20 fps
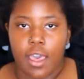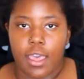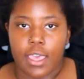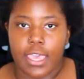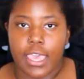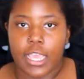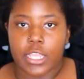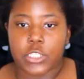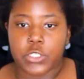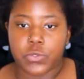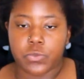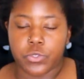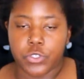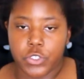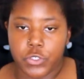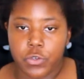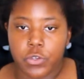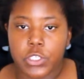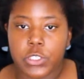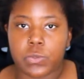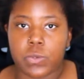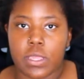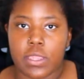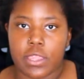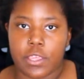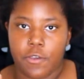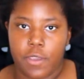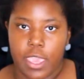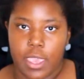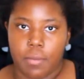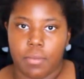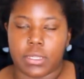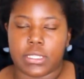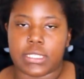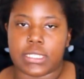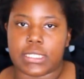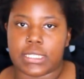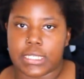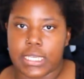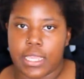gets reduced when they're able
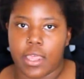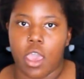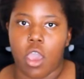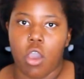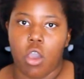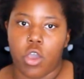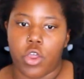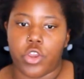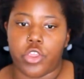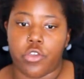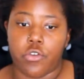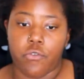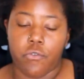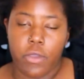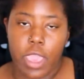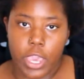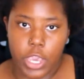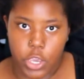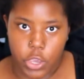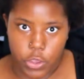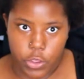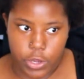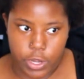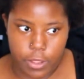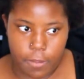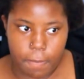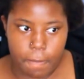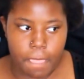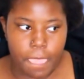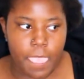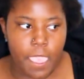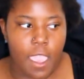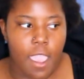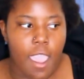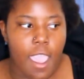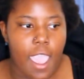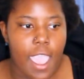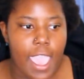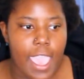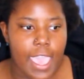to see that on your record.
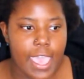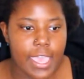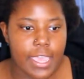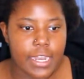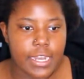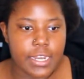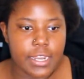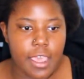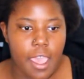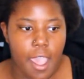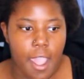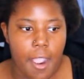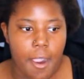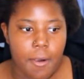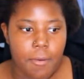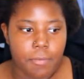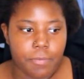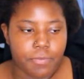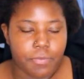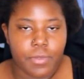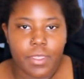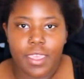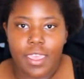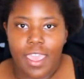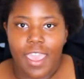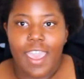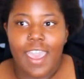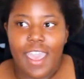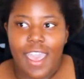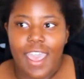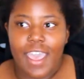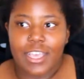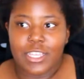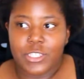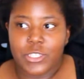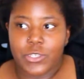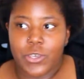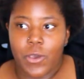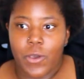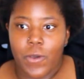And
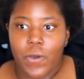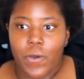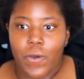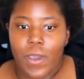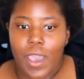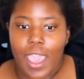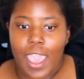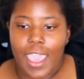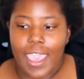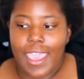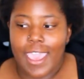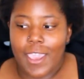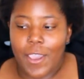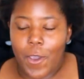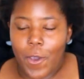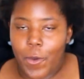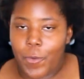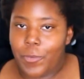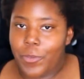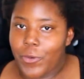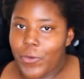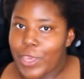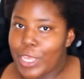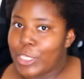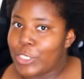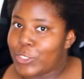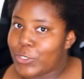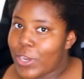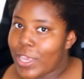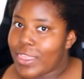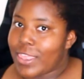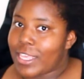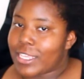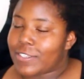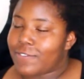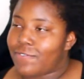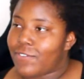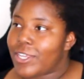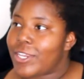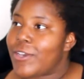so I hope you enjoyed
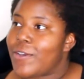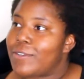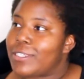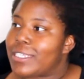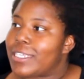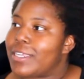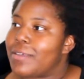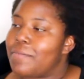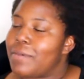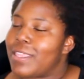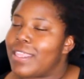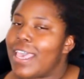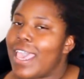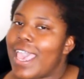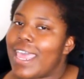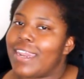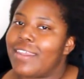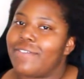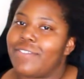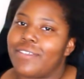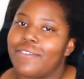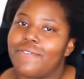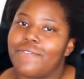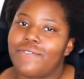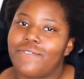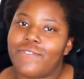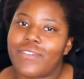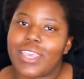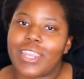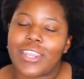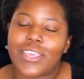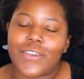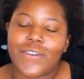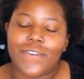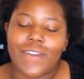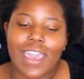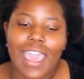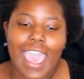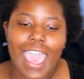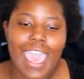this video. It's going to be the end of the
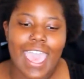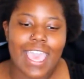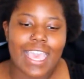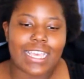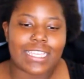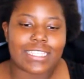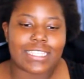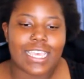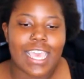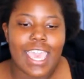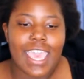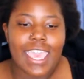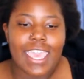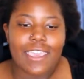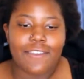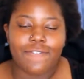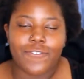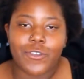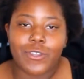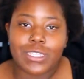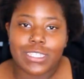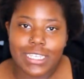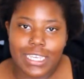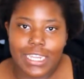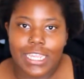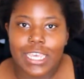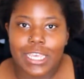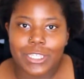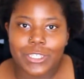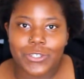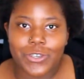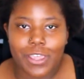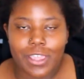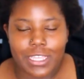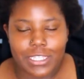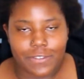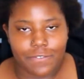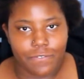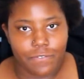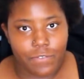video, guys. If you did enjoy
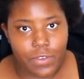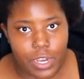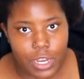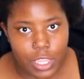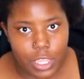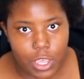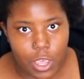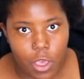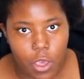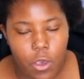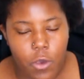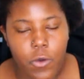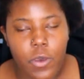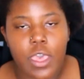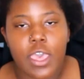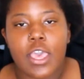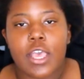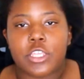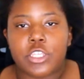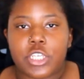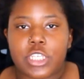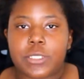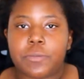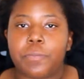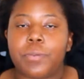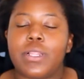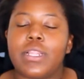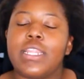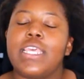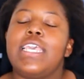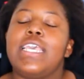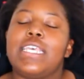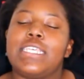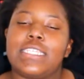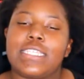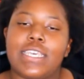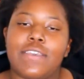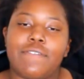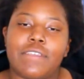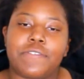this video, just
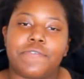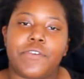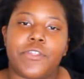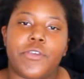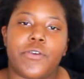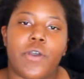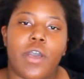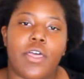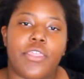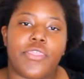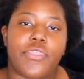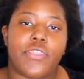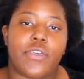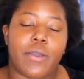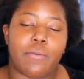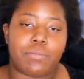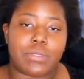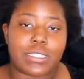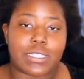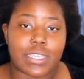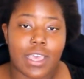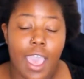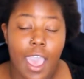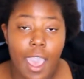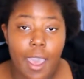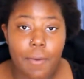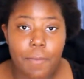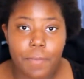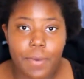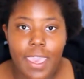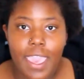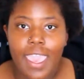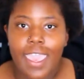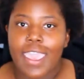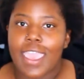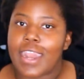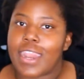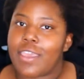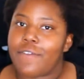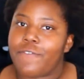please give this video a thumbs up.
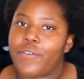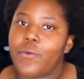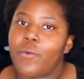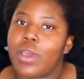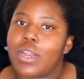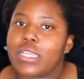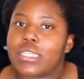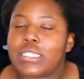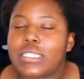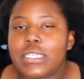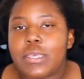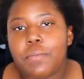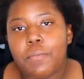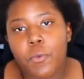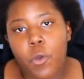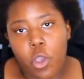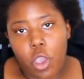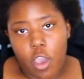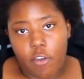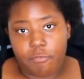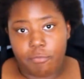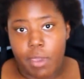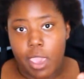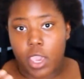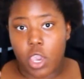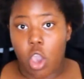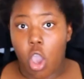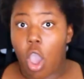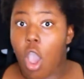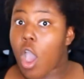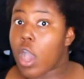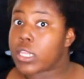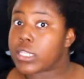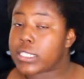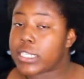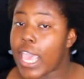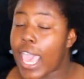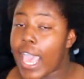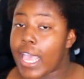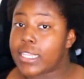And if you want to see more of my
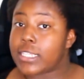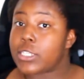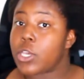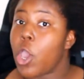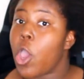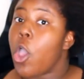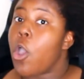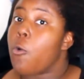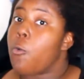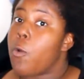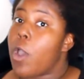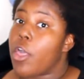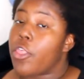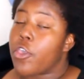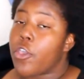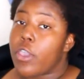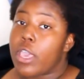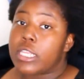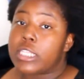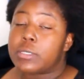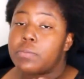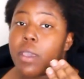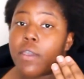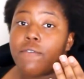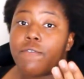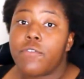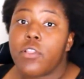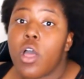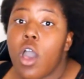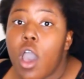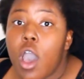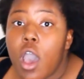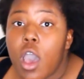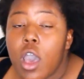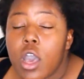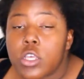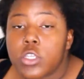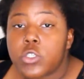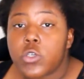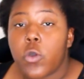content, whether it's my
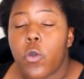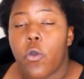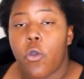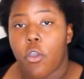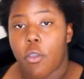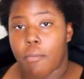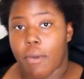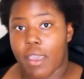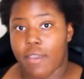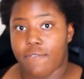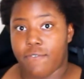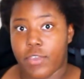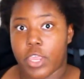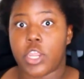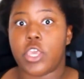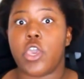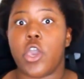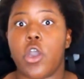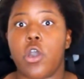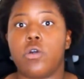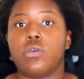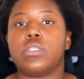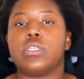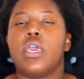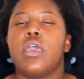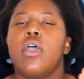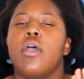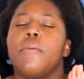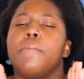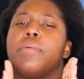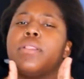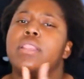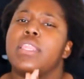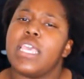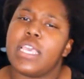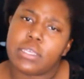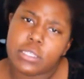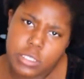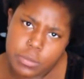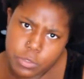vlogs or my videos,
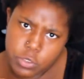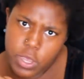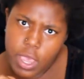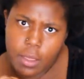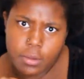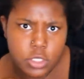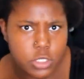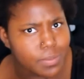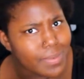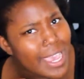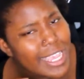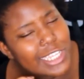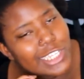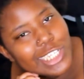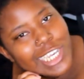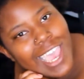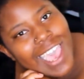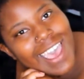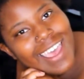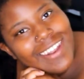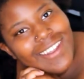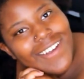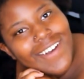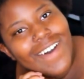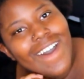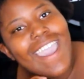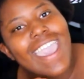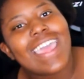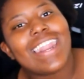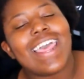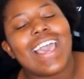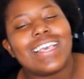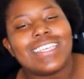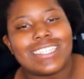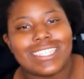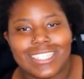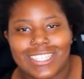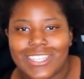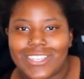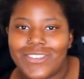please subscribe to my channel, and I
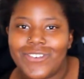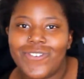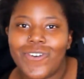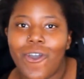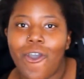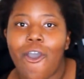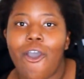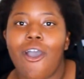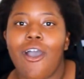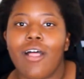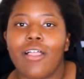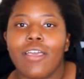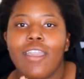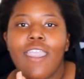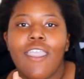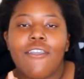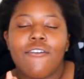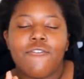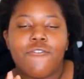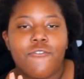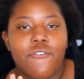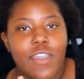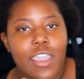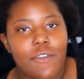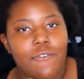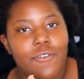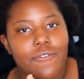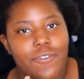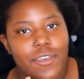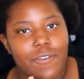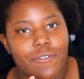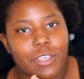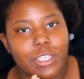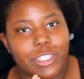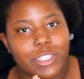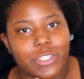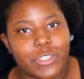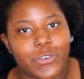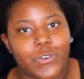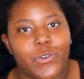see you all very
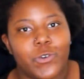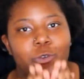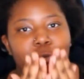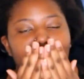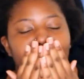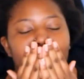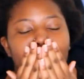soon.